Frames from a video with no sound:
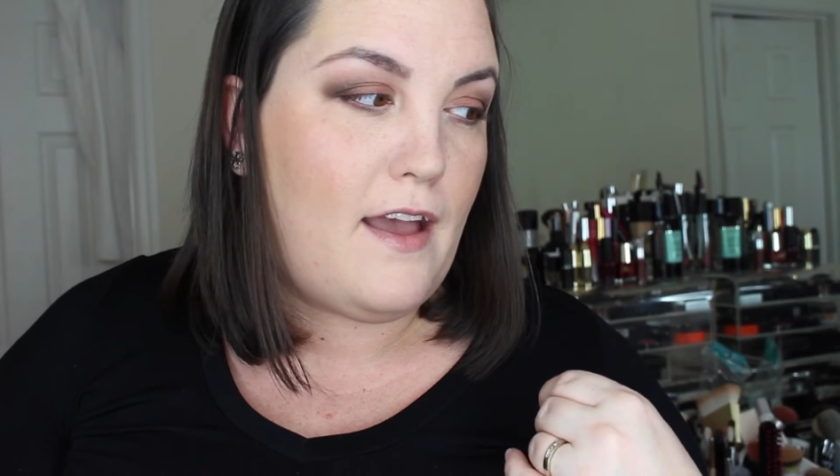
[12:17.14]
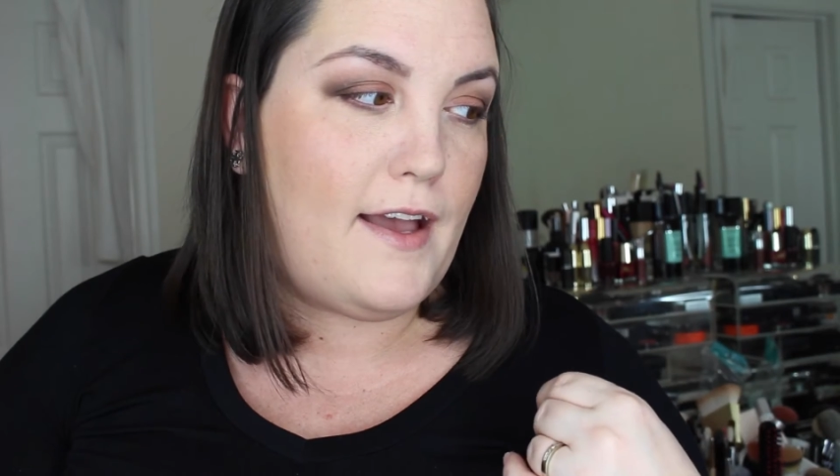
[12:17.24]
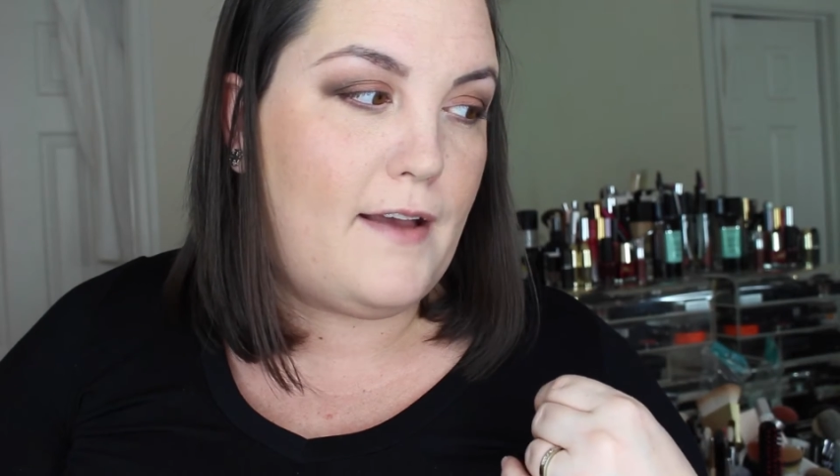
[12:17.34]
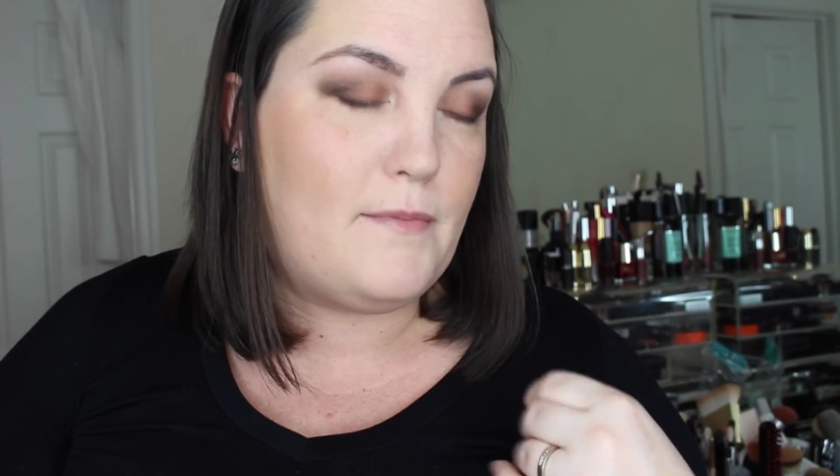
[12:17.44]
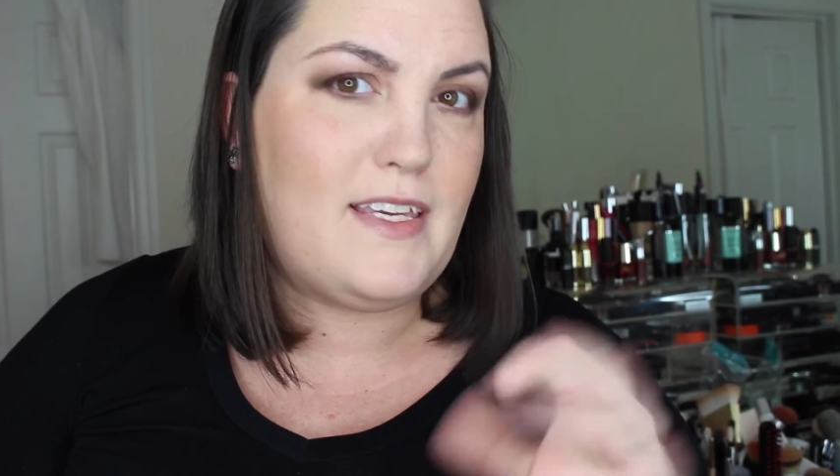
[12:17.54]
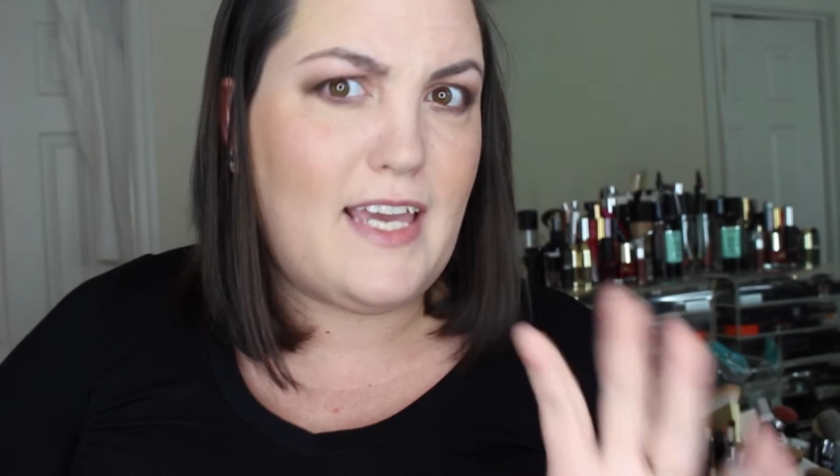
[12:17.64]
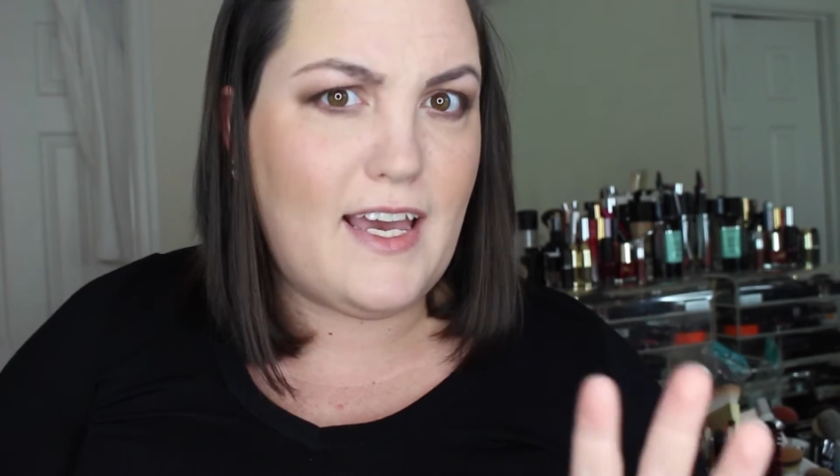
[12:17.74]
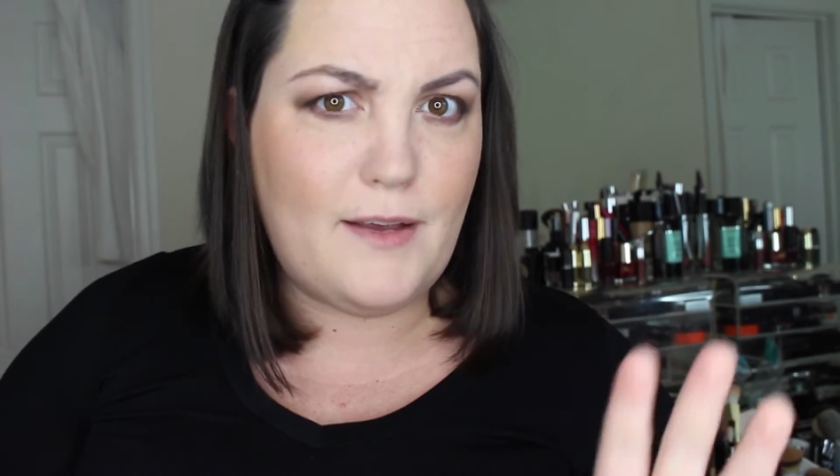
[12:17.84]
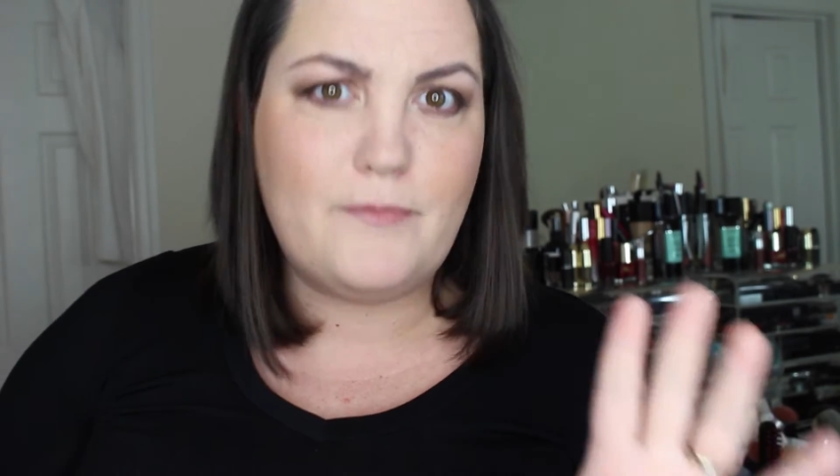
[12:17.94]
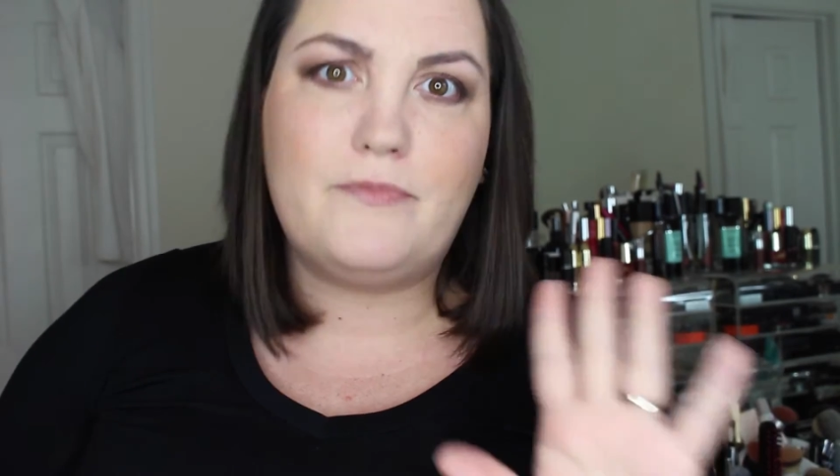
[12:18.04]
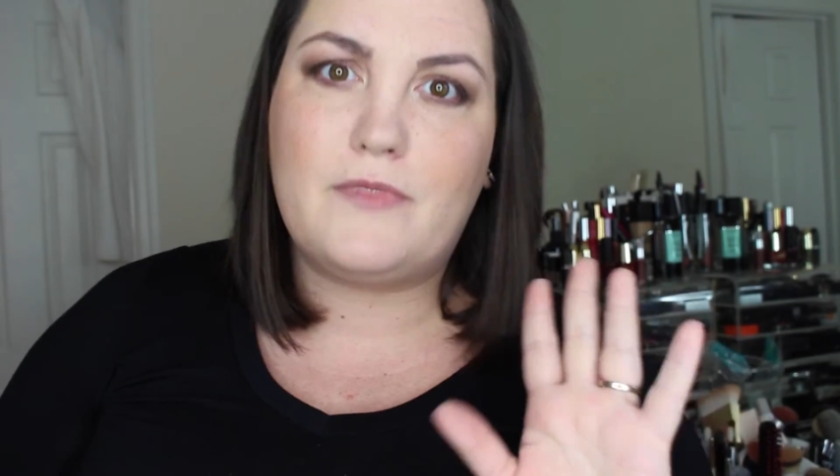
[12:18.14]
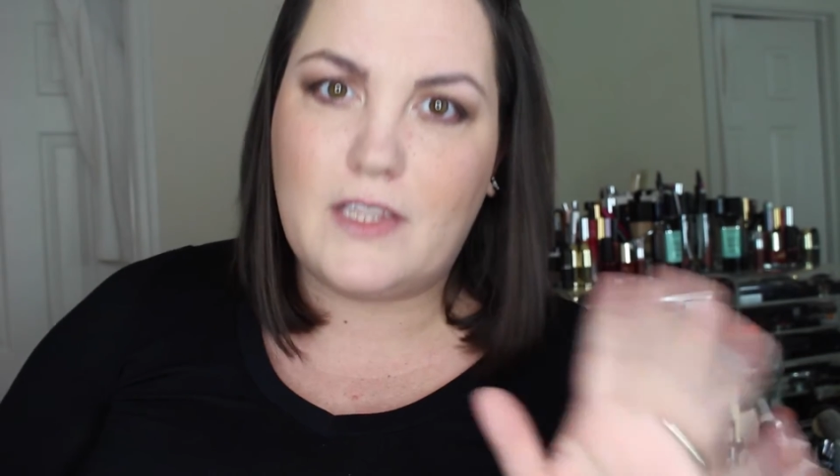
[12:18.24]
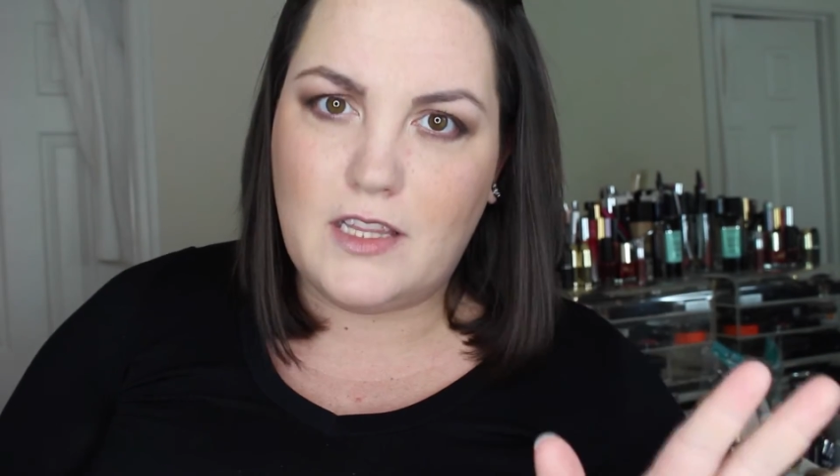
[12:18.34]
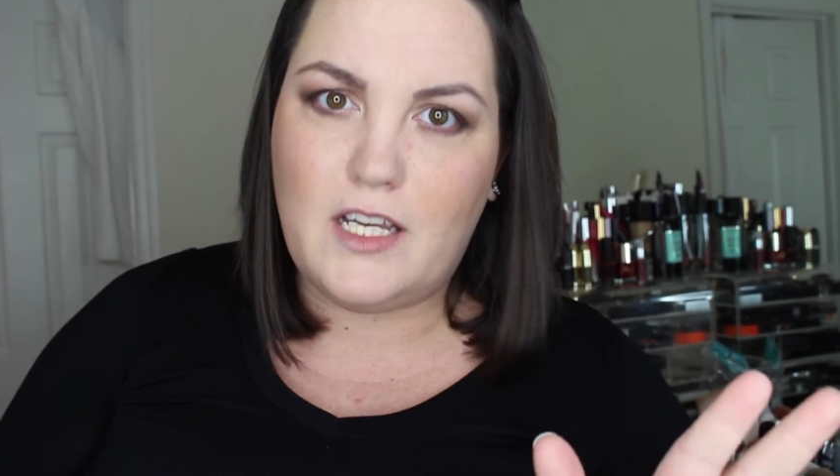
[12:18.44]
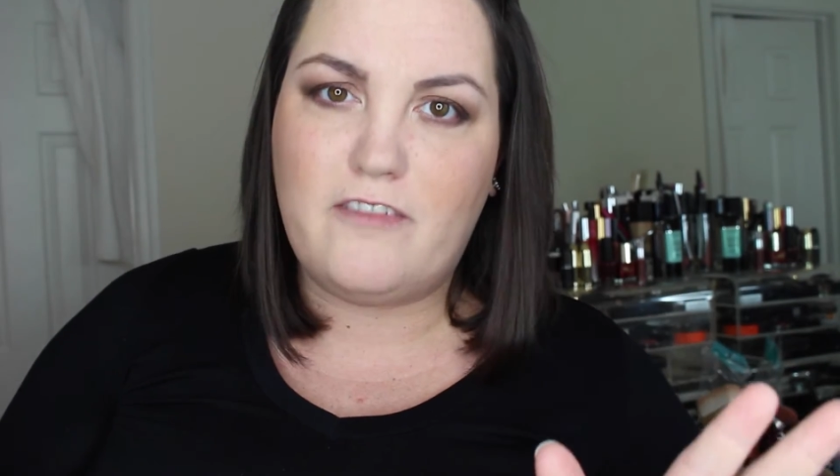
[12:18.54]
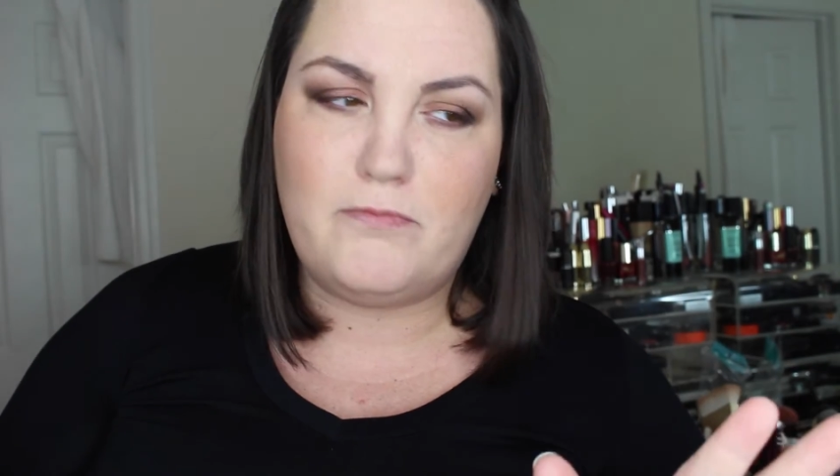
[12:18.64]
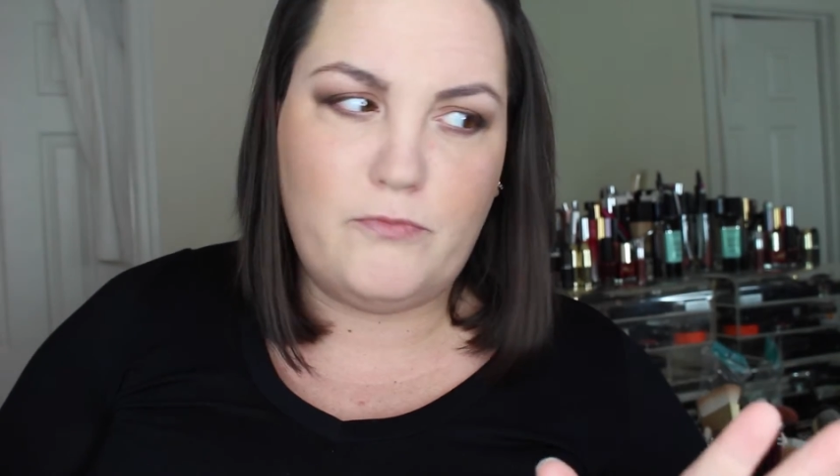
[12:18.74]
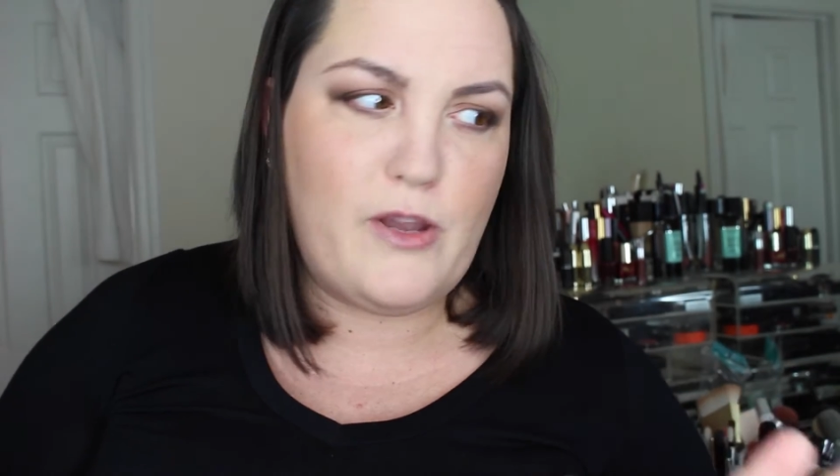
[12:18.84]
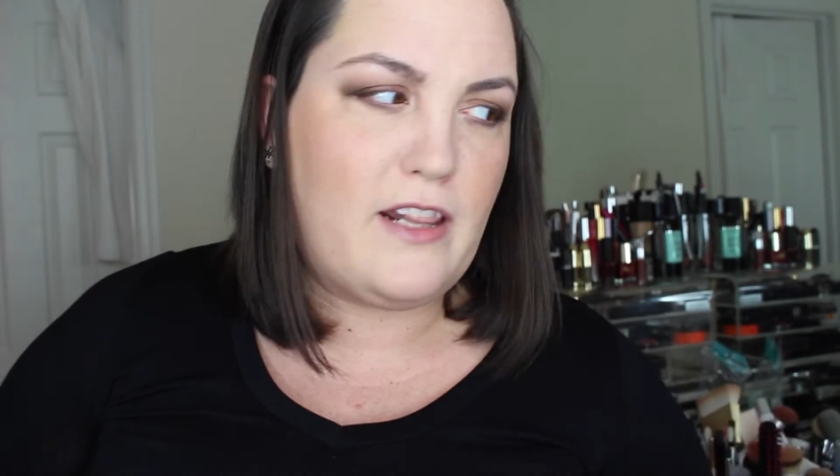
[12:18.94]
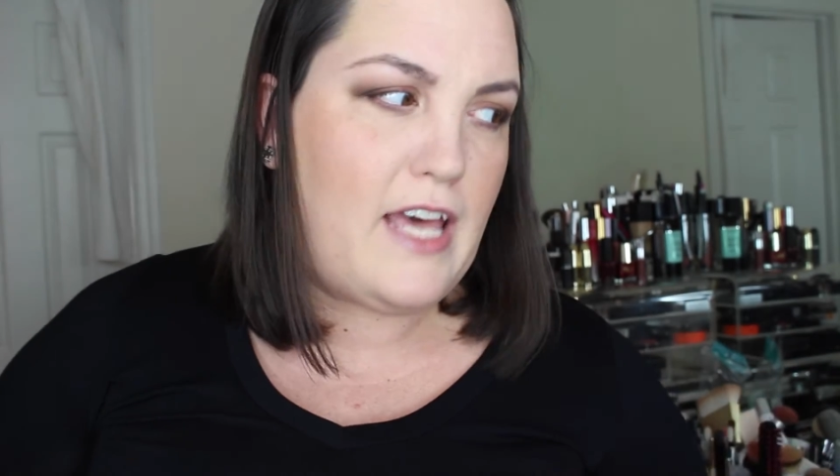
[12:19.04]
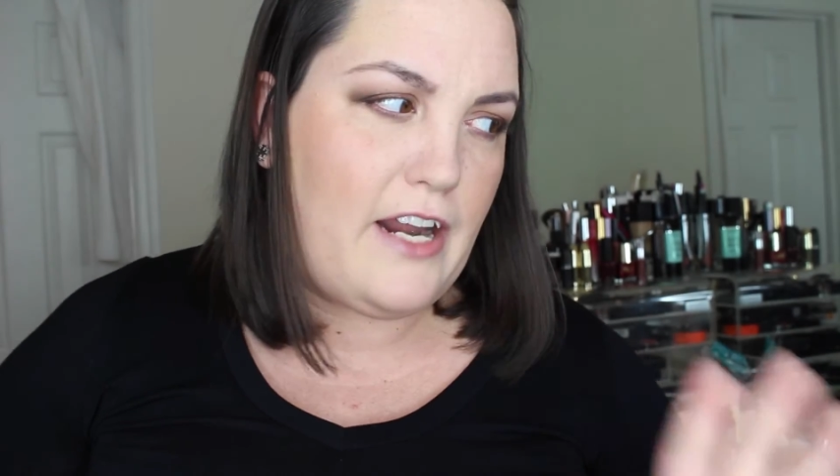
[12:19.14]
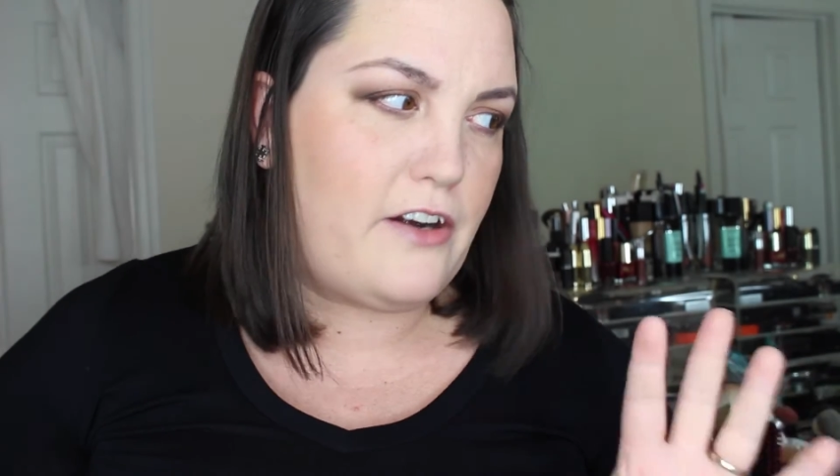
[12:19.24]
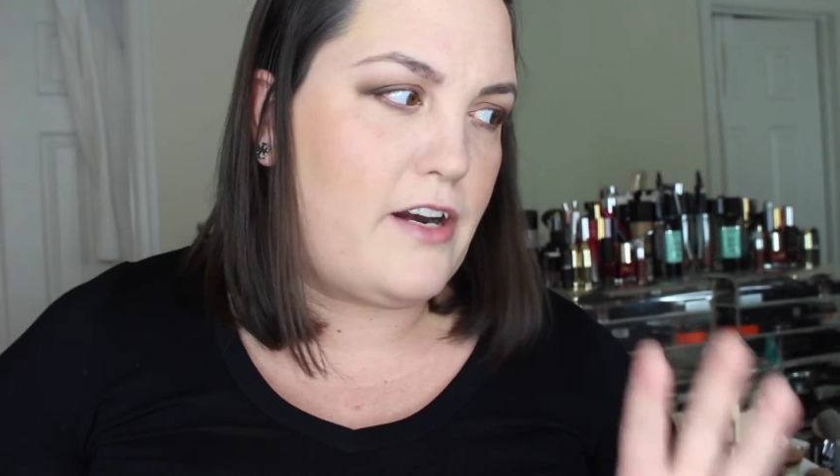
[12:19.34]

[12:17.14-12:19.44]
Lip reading: Yeah, love wing liner,